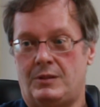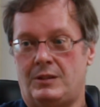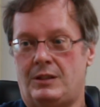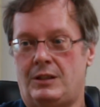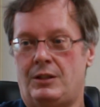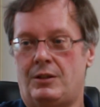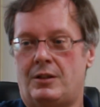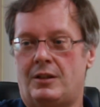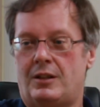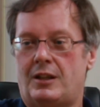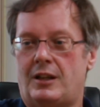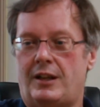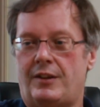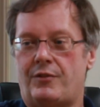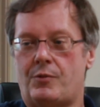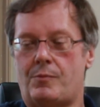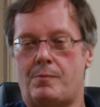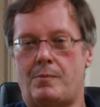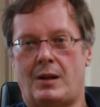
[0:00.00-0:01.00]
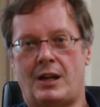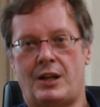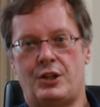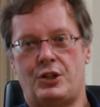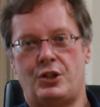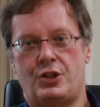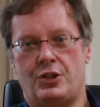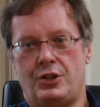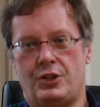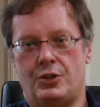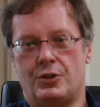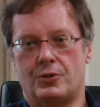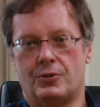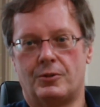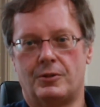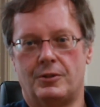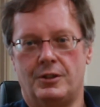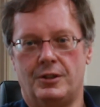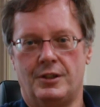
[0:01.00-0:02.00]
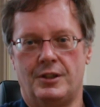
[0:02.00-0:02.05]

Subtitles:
you can kind of imagine you're